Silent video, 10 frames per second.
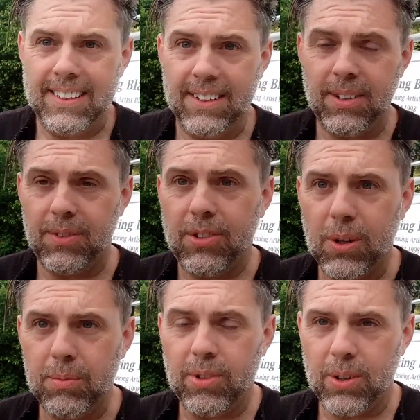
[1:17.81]
so I've just
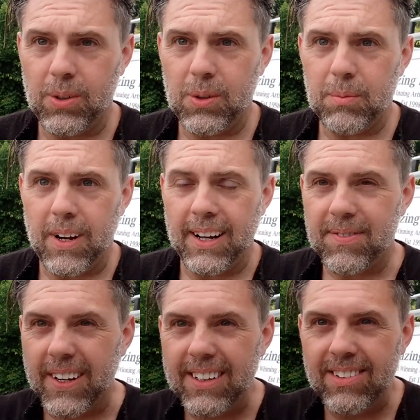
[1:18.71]
come to my
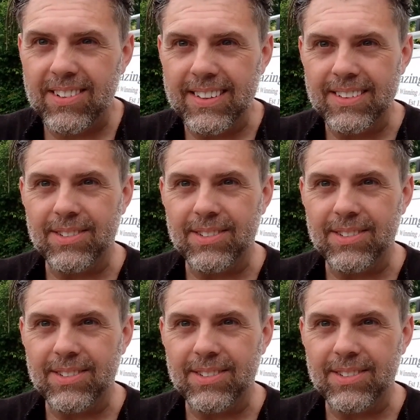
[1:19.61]
friend's,